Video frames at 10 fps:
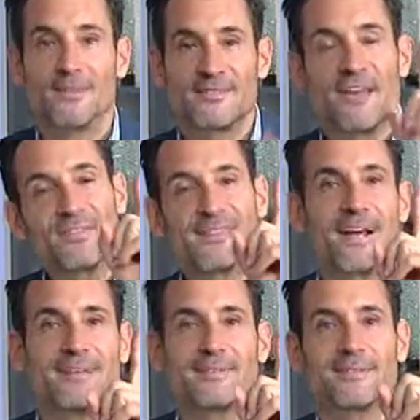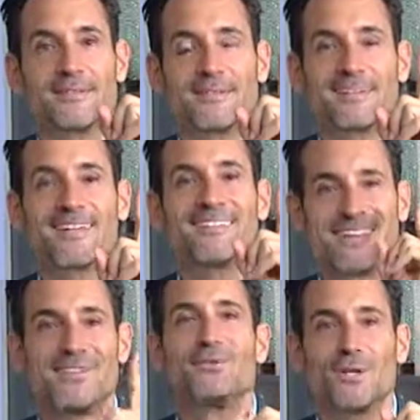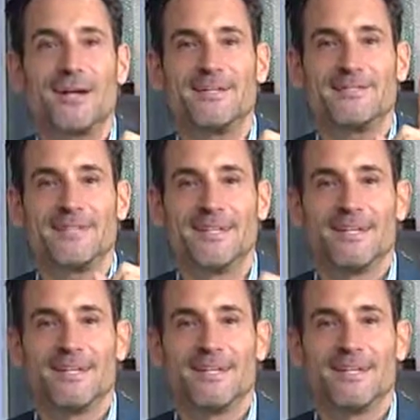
7 seconds can save your life.